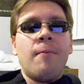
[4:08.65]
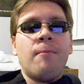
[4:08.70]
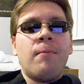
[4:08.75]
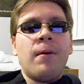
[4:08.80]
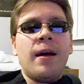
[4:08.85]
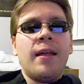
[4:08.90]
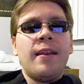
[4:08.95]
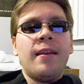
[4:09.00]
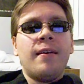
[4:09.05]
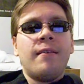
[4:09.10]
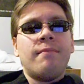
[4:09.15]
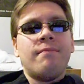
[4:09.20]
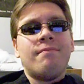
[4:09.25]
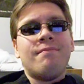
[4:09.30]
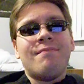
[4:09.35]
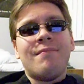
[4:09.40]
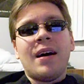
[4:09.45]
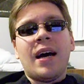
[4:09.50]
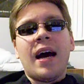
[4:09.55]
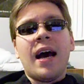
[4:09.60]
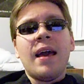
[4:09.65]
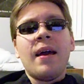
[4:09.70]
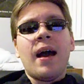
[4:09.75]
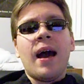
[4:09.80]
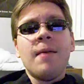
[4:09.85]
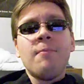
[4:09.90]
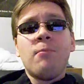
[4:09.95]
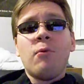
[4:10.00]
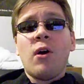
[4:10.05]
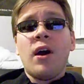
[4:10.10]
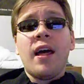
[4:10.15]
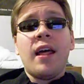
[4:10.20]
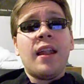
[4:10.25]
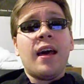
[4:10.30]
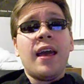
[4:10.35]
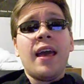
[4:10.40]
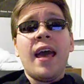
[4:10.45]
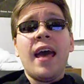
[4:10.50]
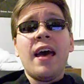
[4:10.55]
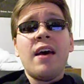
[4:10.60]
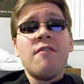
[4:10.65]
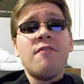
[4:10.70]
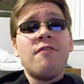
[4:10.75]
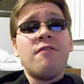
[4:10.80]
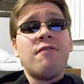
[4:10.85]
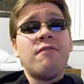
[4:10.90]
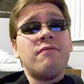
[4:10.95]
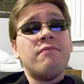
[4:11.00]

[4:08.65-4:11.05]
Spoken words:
But I bought, and I have,